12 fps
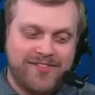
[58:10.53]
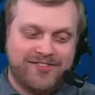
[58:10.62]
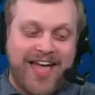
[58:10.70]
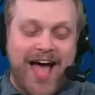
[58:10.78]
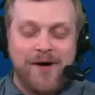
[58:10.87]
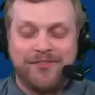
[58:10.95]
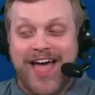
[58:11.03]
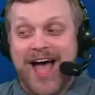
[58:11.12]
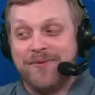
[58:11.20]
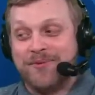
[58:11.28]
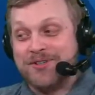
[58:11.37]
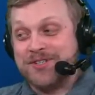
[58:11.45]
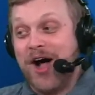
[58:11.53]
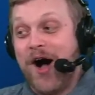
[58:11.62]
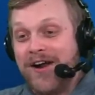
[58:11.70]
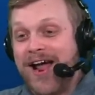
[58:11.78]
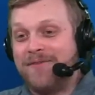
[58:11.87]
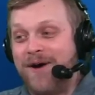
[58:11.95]
That, that was,
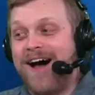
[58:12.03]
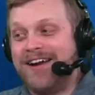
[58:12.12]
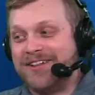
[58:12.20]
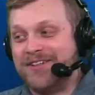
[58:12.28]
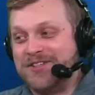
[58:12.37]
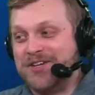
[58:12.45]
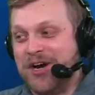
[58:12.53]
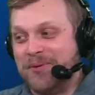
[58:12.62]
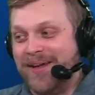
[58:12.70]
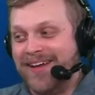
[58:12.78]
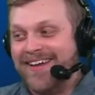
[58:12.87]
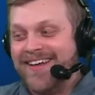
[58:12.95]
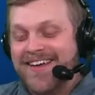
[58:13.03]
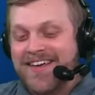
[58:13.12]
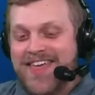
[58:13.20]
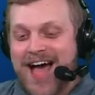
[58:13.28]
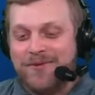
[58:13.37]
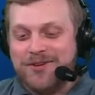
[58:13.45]
unironically, Jeremy,
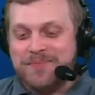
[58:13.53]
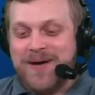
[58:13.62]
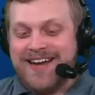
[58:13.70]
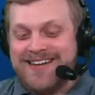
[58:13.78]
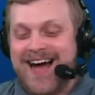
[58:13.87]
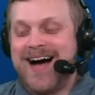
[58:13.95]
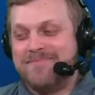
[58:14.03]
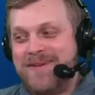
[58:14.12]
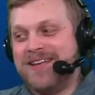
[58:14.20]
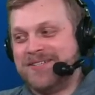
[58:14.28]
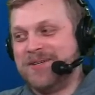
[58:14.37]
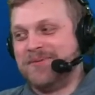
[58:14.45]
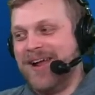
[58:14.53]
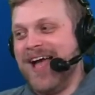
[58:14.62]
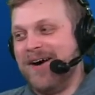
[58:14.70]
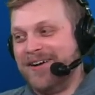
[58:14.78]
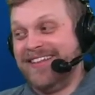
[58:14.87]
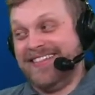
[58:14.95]
that was my not based in
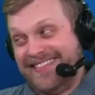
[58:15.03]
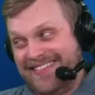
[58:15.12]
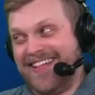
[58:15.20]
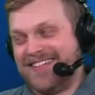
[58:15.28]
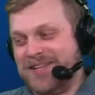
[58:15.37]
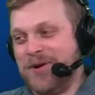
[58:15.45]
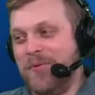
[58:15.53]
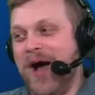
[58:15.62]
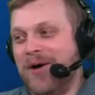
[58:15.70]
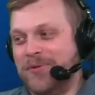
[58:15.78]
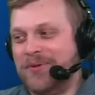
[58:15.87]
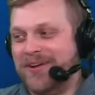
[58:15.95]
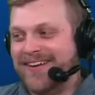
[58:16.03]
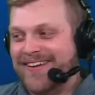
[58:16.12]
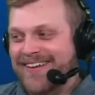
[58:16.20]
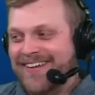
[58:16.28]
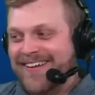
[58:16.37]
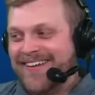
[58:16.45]
reality, let's get wild one.
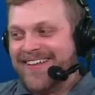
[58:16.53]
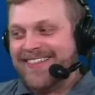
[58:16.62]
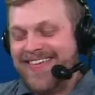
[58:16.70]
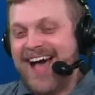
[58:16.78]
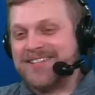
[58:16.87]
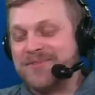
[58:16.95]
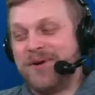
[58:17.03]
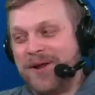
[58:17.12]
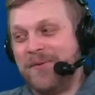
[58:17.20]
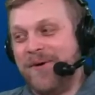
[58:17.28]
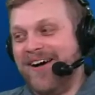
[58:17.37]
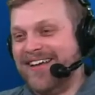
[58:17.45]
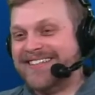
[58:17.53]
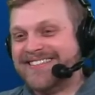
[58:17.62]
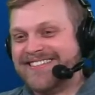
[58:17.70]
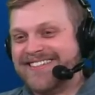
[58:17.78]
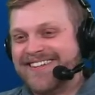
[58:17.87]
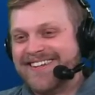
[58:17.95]
That's what it was.
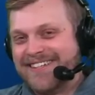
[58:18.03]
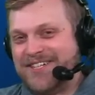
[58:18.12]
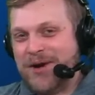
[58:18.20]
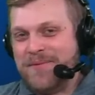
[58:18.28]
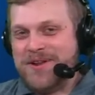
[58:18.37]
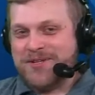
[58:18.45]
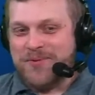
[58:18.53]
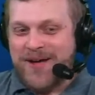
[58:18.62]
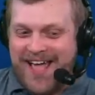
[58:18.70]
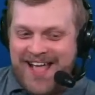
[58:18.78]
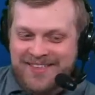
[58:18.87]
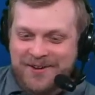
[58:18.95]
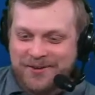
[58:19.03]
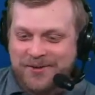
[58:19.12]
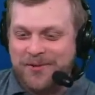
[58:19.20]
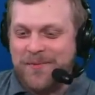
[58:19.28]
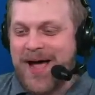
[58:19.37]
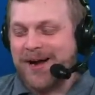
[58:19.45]
Jeremy just went Hendon
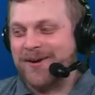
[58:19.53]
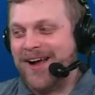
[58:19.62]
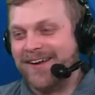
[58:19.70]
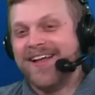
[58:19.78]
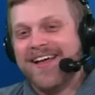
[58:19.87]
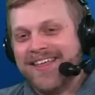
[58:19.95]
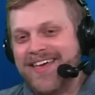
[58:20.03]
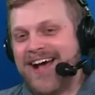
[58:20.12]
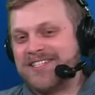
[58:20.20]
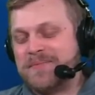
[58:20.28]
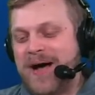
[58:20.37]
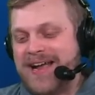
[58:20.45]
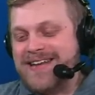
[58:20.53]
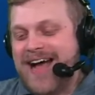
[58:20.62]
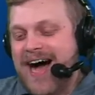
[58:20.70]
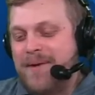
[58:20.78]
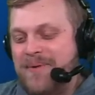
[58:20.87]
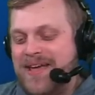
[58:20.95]
Hooker in the background. That's my
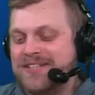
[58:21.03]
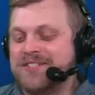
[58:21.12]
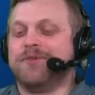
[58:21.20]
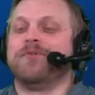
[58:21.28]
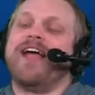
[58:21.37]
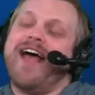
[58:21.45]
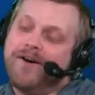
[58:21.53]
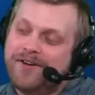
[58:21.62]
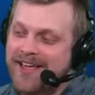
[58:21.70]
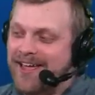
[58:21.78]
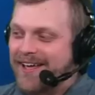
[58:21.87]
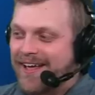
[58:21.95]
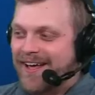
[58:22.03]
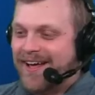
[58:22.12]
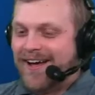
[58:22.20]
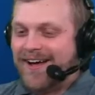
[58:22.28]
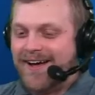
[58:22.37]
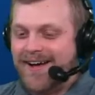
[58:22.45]
not based in reality.
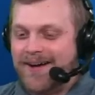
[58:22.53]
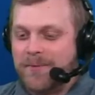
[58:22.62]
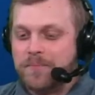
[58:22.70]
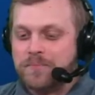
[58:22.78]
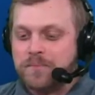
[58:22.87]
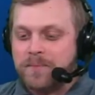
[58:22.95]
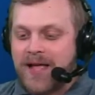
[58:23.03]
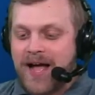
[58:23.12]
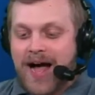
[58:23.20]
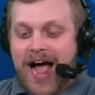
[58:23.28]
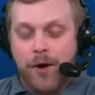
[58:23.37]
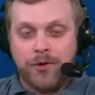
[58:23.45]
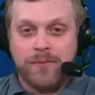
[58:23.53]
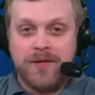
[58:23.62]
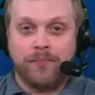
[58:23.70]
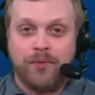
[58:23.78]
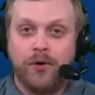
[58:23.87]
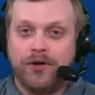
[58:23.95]
Um, I would be
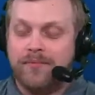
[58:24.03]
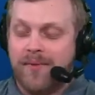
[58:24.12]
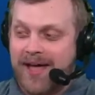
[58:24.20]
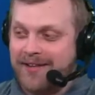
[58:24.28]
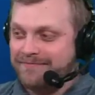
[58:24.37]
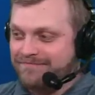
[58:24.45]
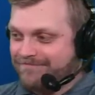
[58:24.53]
a broken man.